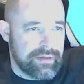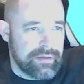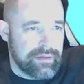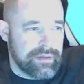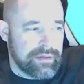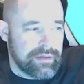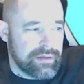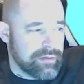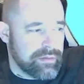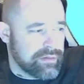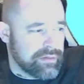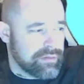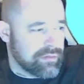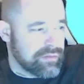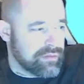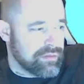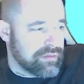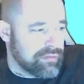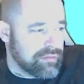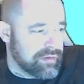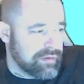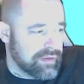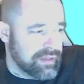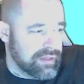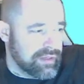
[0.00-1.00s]
Question
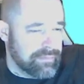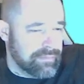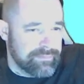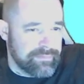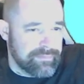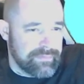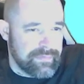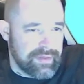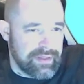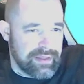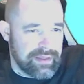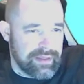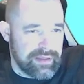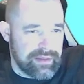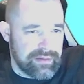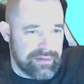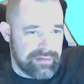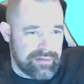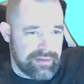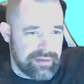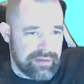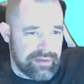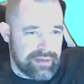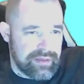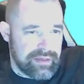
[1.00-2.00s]
3
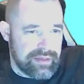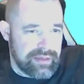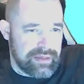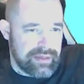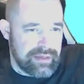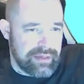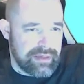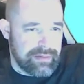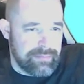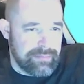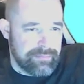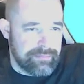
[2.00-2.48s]
is A.